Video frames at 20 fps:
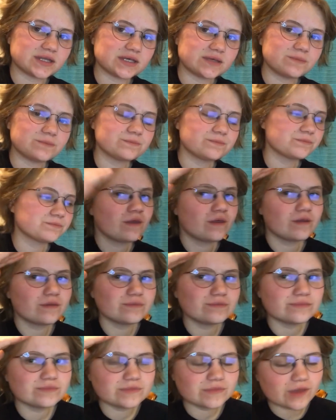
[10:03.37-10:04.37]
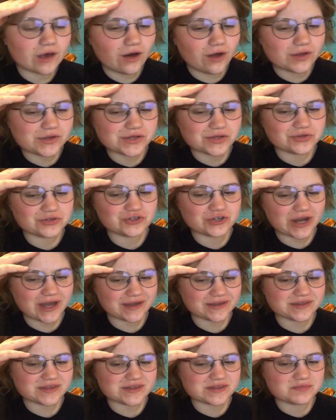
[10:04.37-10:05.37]
it. Also,
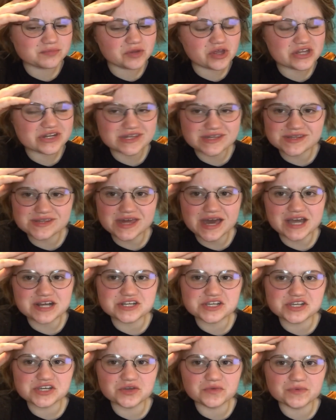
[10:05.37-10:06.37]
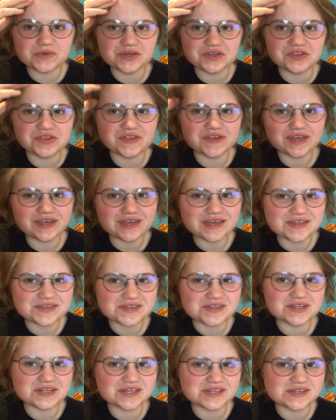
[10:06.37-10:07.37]
dragon's blood is actually a real thing.
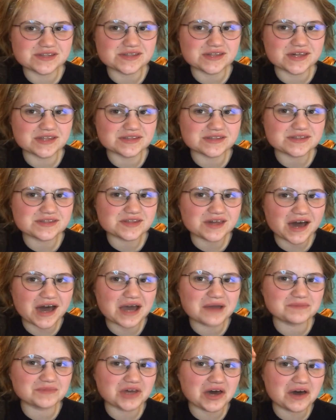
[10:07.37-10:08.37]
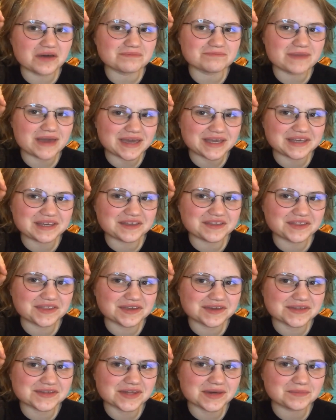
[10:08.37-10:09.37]
It's an incense. I'm not making
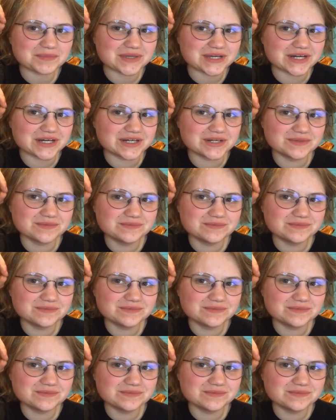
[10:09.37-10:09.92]
things up here.